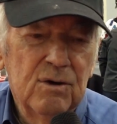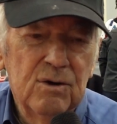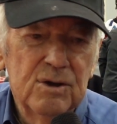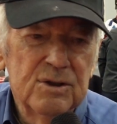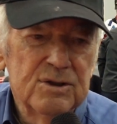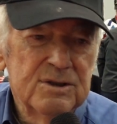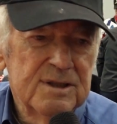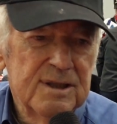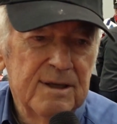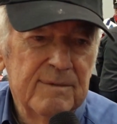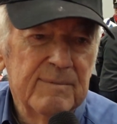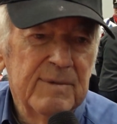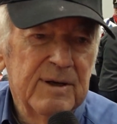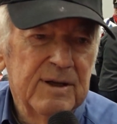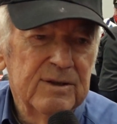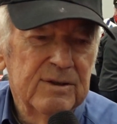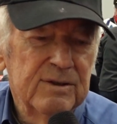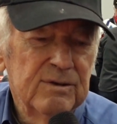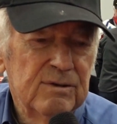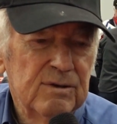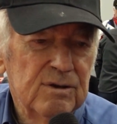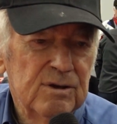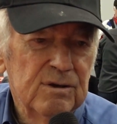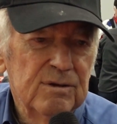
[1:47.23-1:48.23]
or some
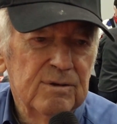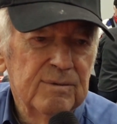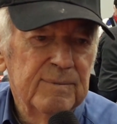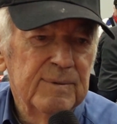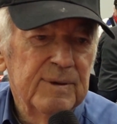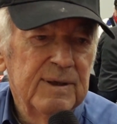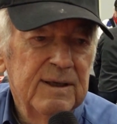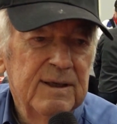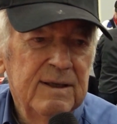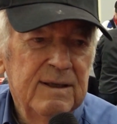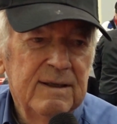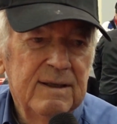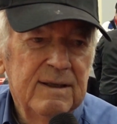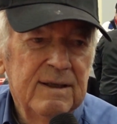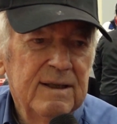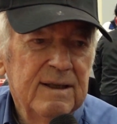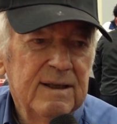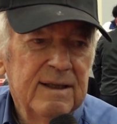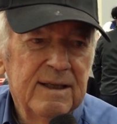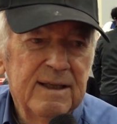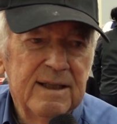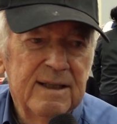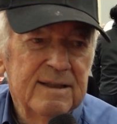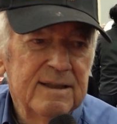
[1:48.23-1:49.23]
other group,
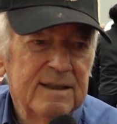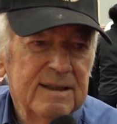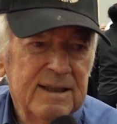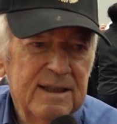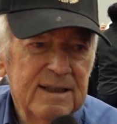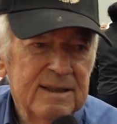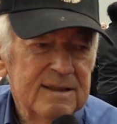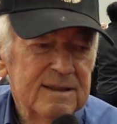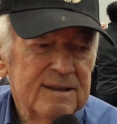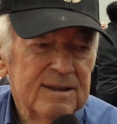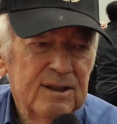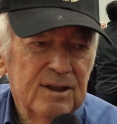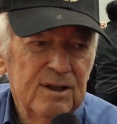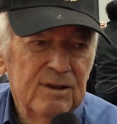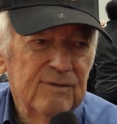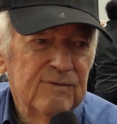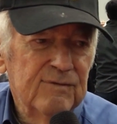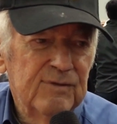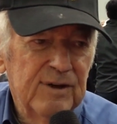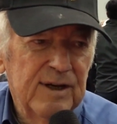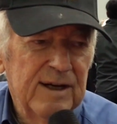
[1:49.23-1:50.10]
it's good for